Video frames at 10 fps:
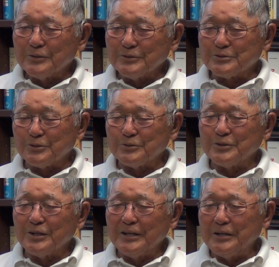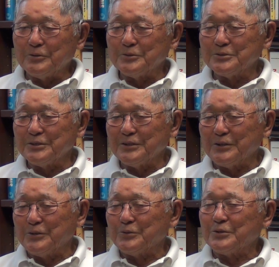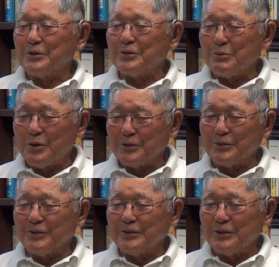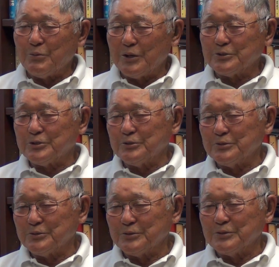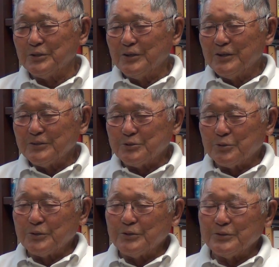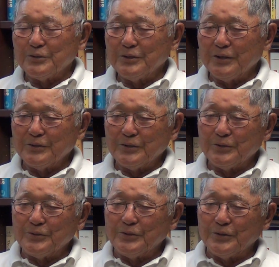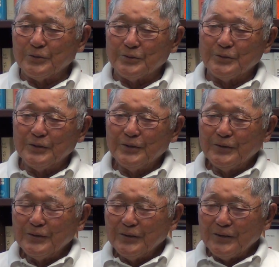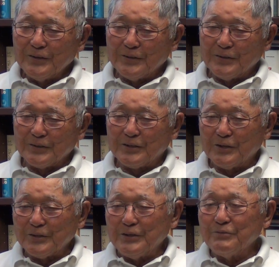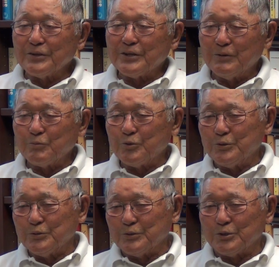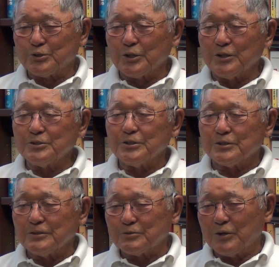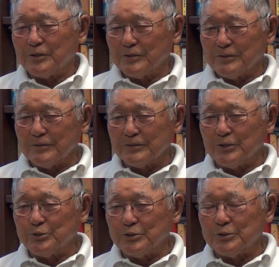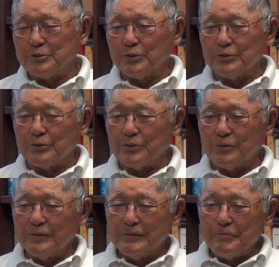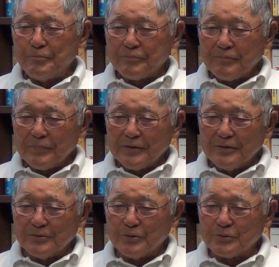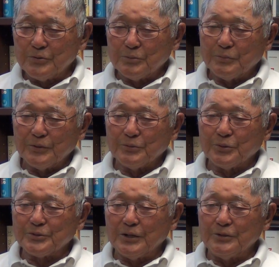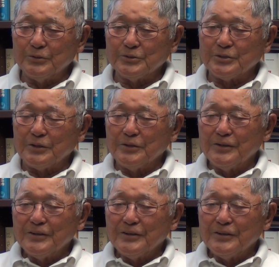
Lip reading: certain leaders, they want you to join, and then they'll even come to solicit, trying to get you to join their group. And what they do is they